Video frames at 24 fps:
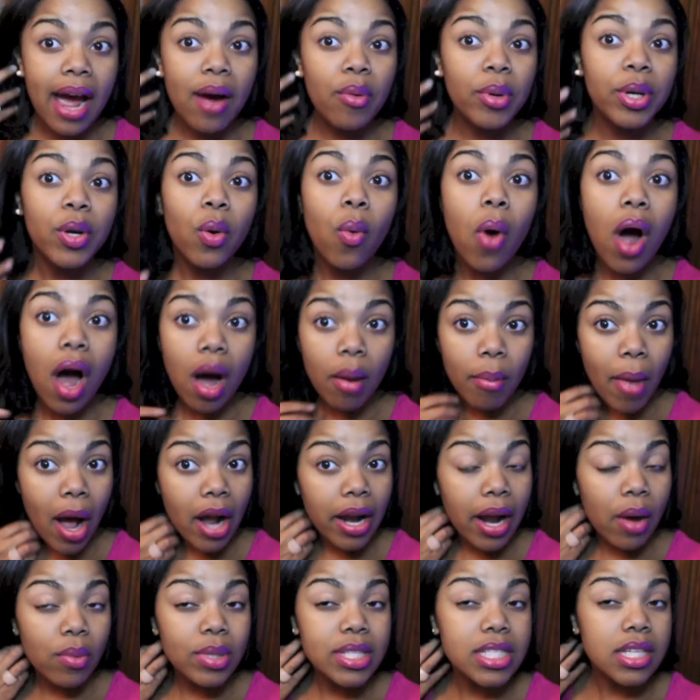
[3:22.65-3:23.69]
I went to
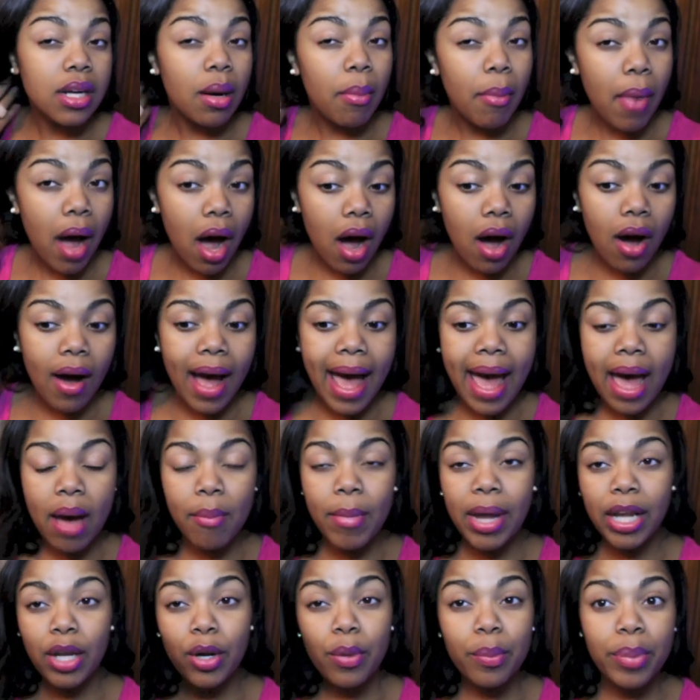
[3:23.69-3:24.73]
Walmart, I went to the mall, I had
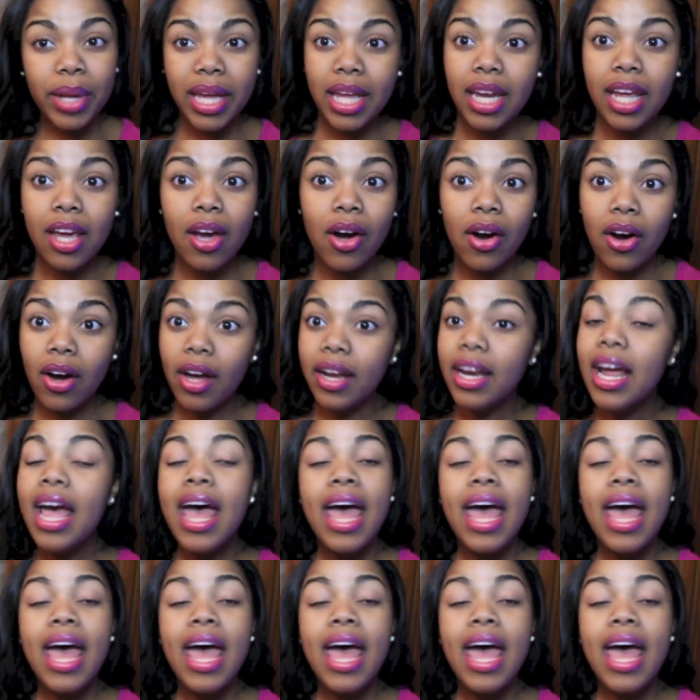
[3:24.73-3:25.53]
my little beanie on,